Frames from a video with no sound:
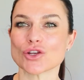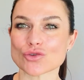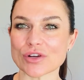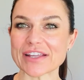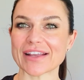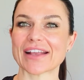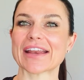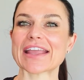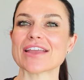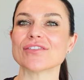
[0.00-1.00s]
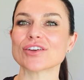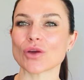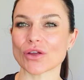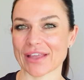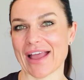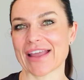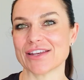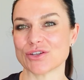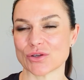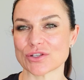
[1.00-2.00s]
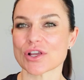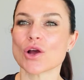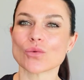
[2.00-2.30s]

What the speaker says: drinking, and even cocaine use,